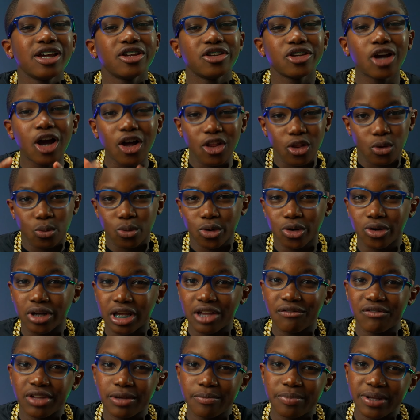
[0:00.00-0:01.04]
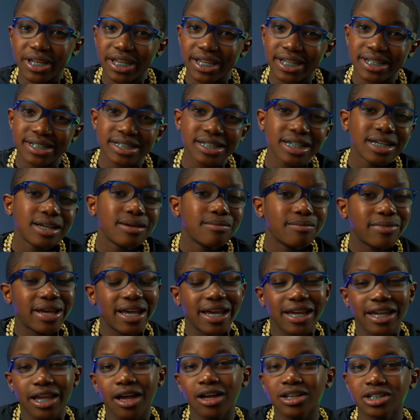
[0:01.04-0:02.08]
y'all are real MVPs.
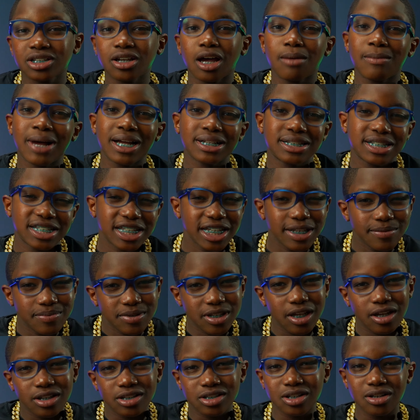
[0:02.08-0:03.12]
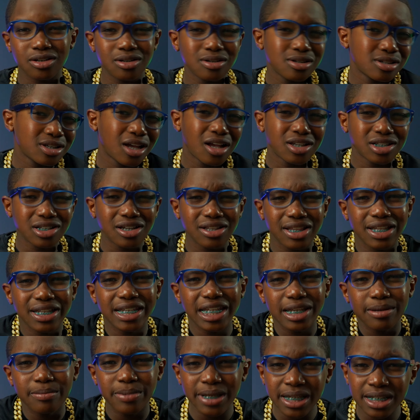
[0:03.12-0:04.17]
Man, y'all saw my tips. Y'all saw y'all saw the
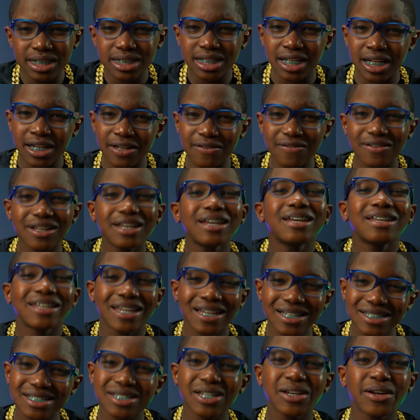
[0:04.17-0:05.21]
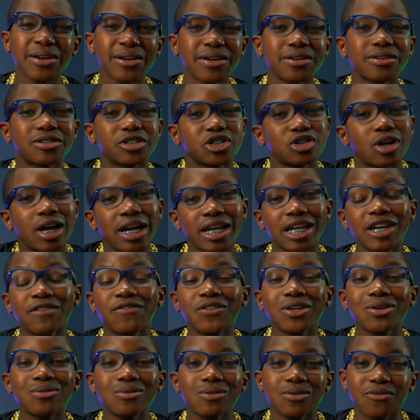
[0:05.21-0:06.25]
DB stuff. Yes, sir. Try if
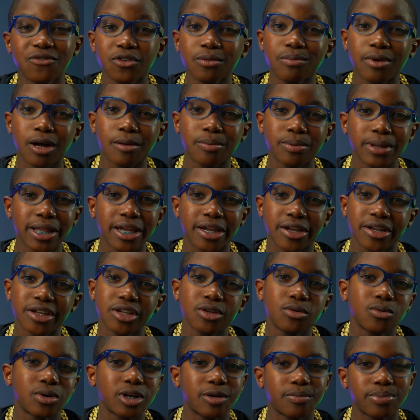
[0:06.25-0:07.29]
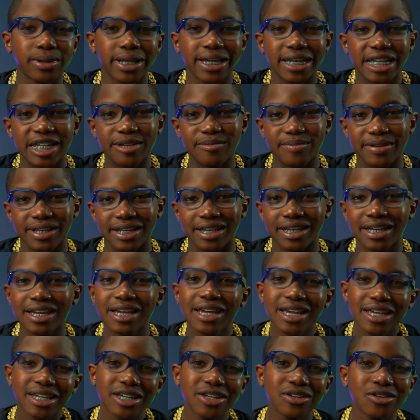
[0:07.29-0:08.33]
you a football player and you want to play DB.
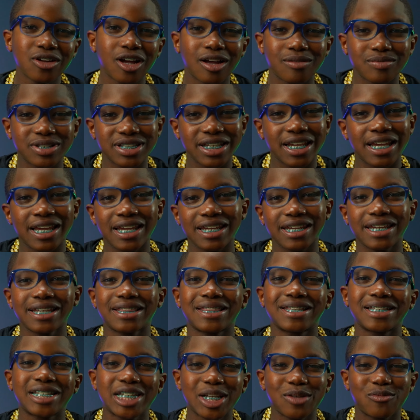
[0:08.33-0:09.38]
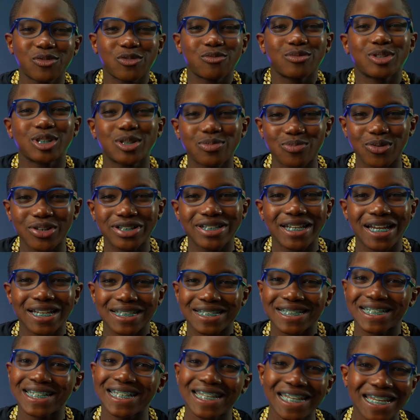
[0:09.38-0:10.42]
You know what I'm saying? Get the tips from the
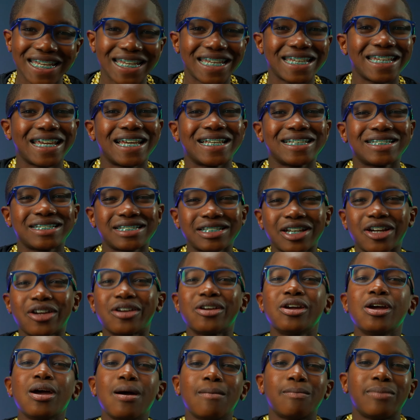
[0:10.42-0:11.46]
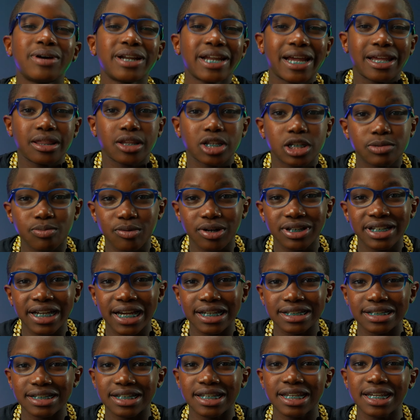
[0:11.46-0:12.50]
SportTastic Kid. Yes, sir. But hey, the
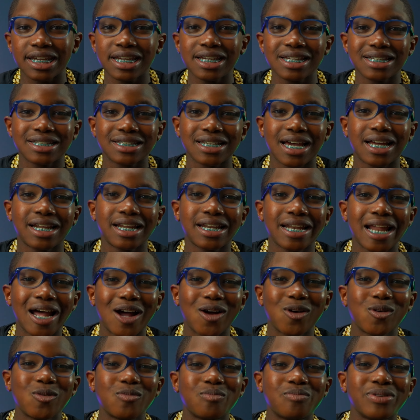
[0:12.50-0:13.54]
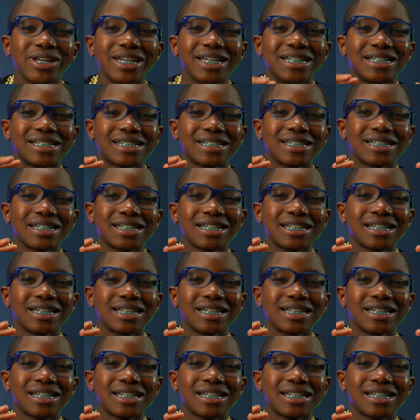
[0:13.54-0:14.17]
SportTastic Kid signing out. Peace.